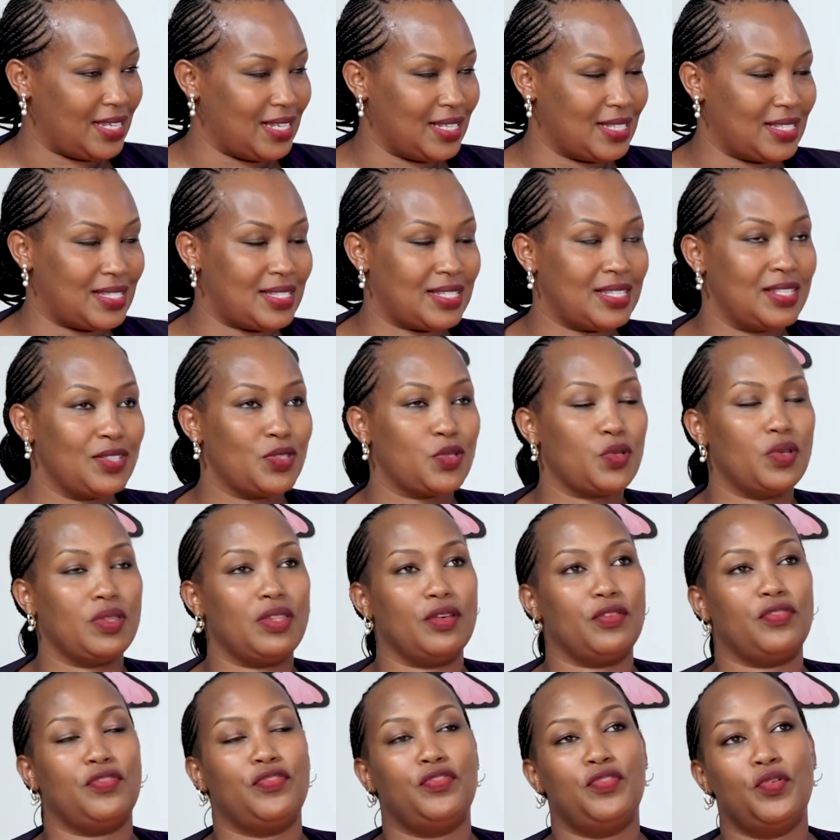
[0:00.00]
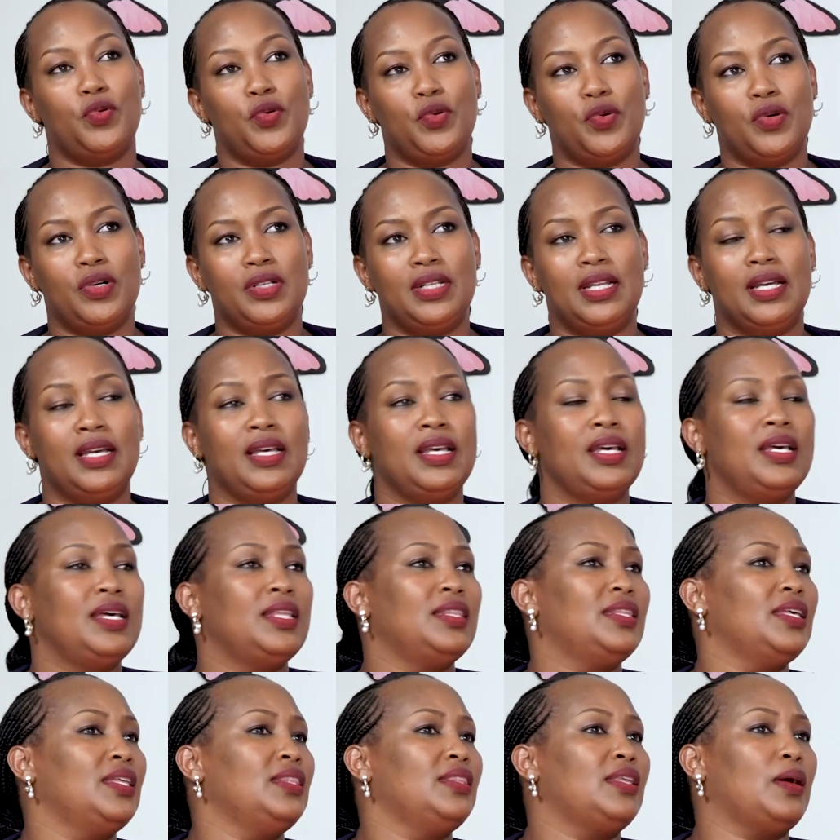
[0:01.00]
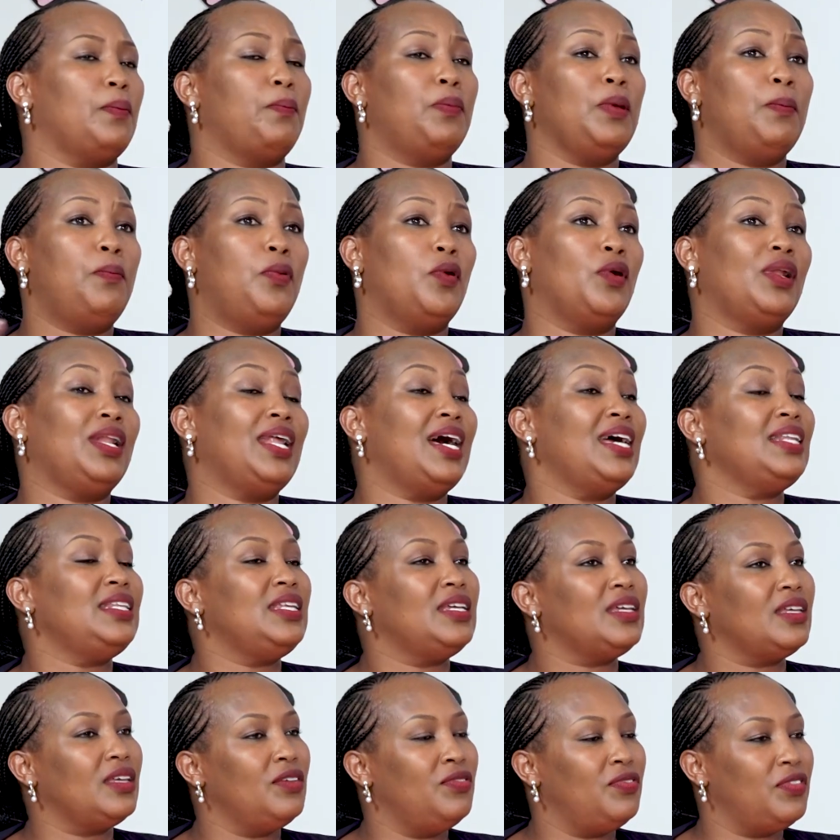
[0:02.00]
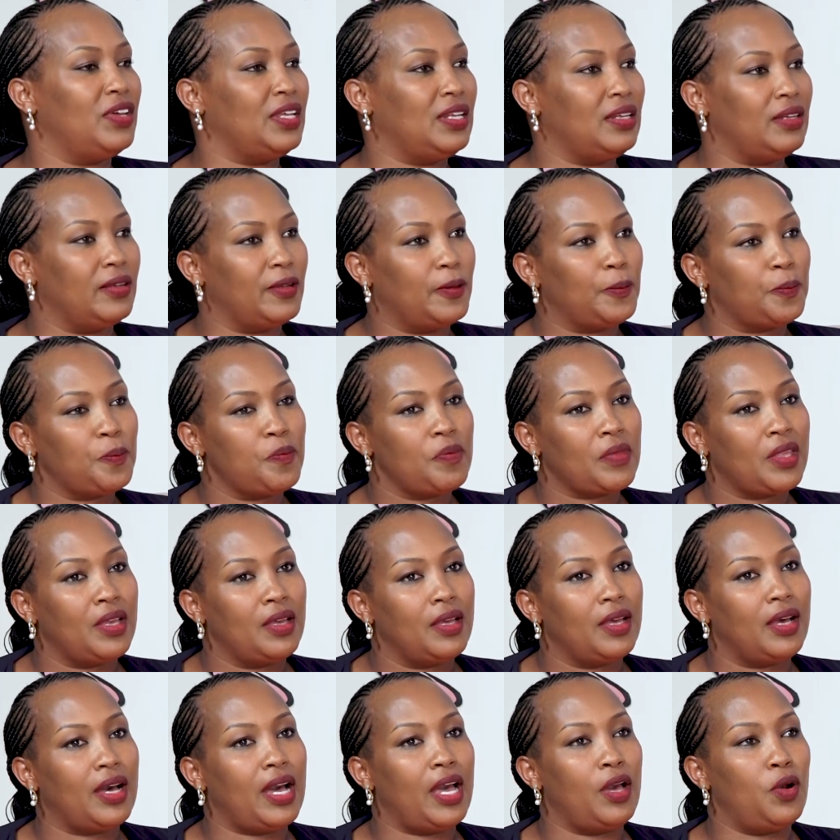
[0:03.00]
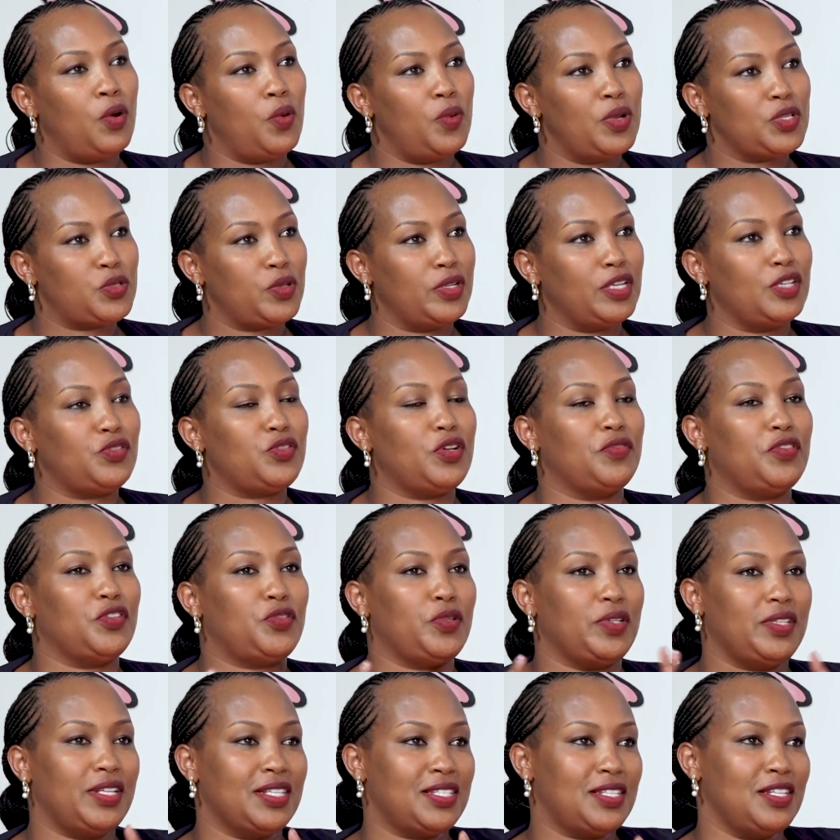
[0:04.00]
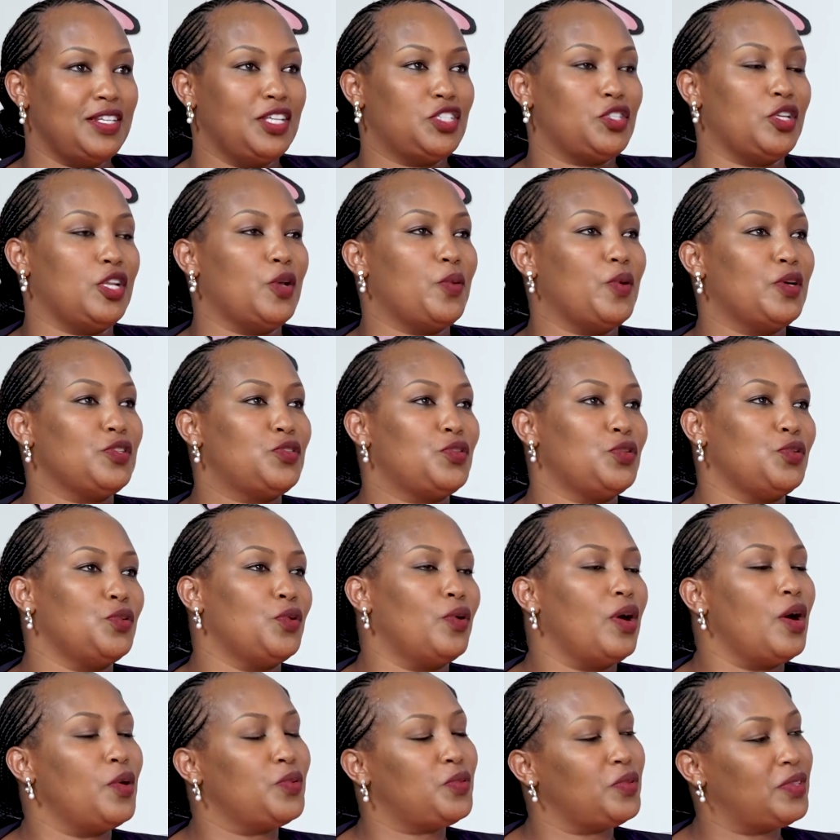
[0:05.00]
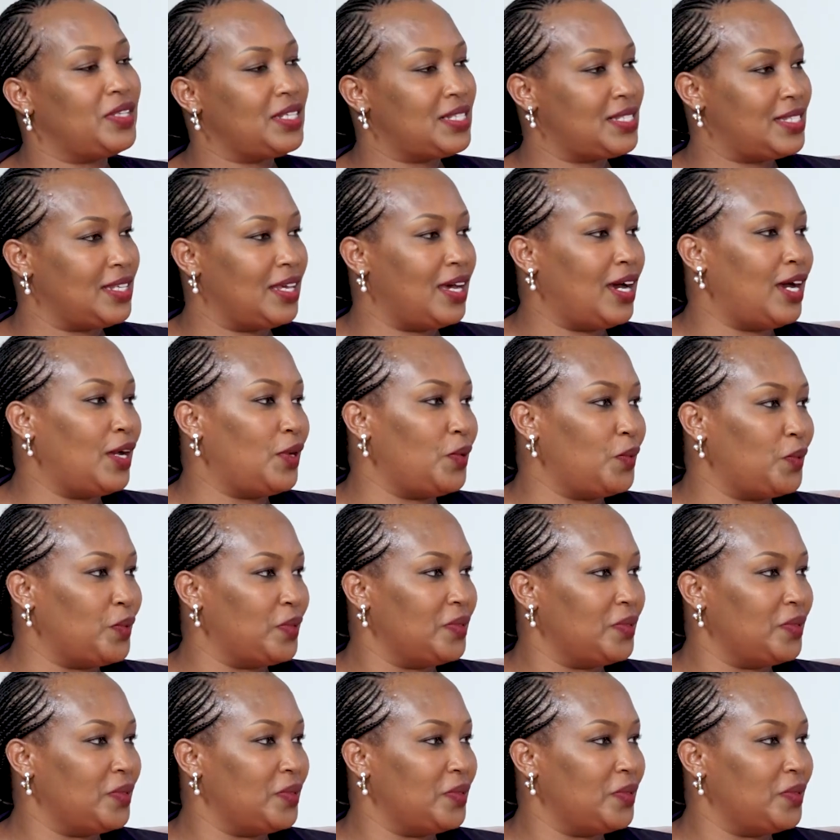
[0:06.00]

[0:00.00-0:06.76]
Yes. So the food, then the people learning, even when I travel to a destination, I want to know how do they say hello,